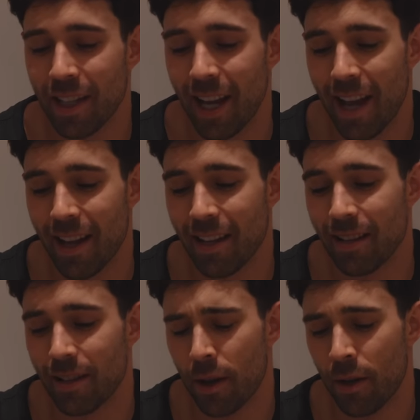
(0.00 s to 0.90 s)
the
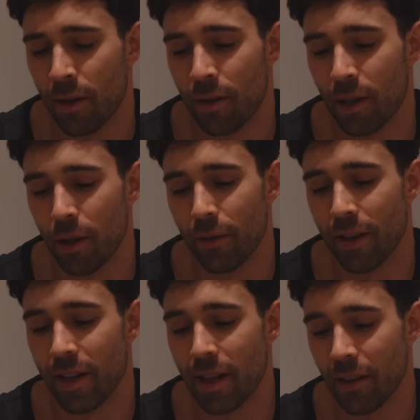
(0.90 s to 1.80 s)
end of
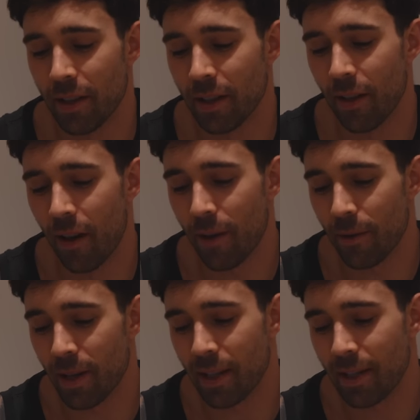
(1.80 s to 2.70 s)
another
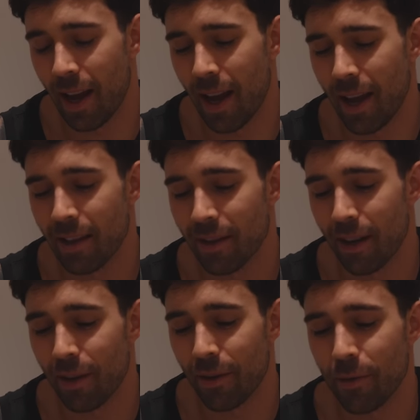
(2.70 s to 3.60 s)
Diaries, and
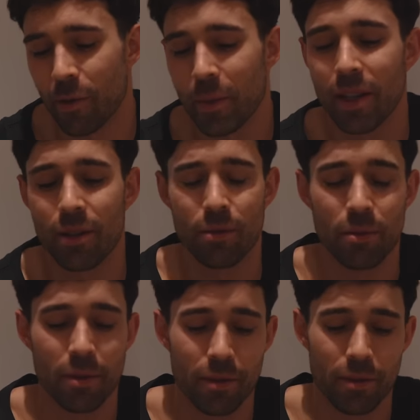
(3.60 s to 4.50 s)
I thought it'd be
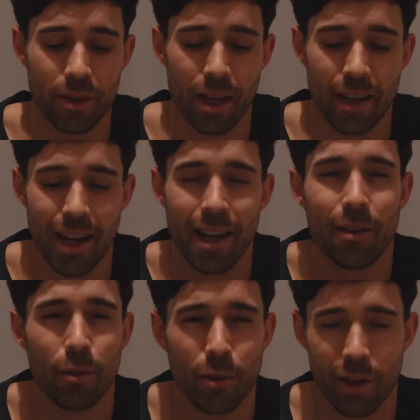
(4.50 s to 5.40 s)
cool to kind of
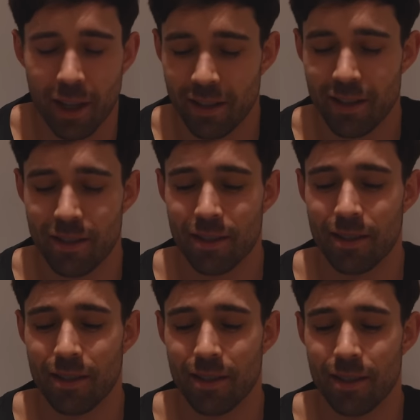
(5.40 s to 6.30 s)
end on like
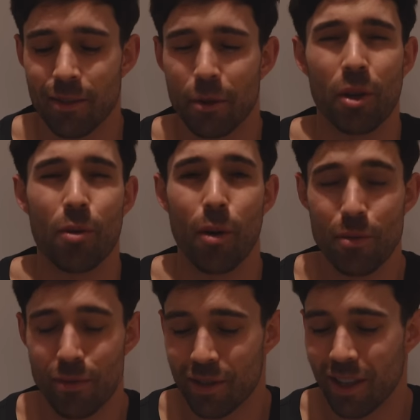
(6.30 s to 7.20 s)
this, on a
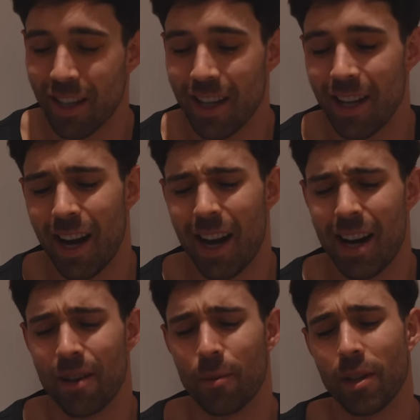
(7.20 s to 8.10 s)
quote,
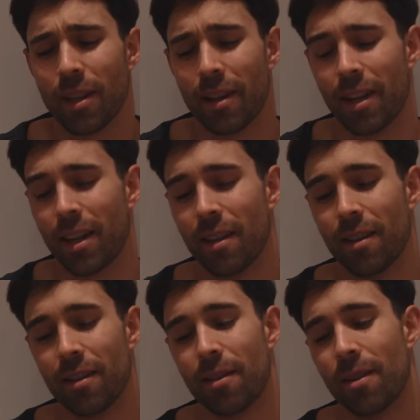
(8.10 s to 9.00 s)
one that
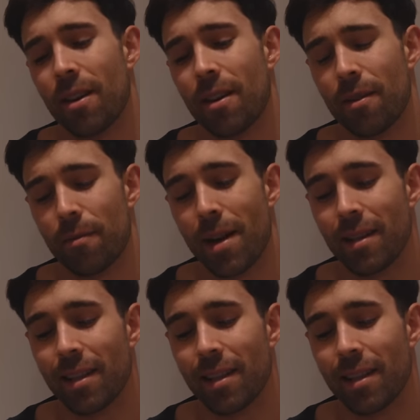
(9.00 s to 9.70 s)
I read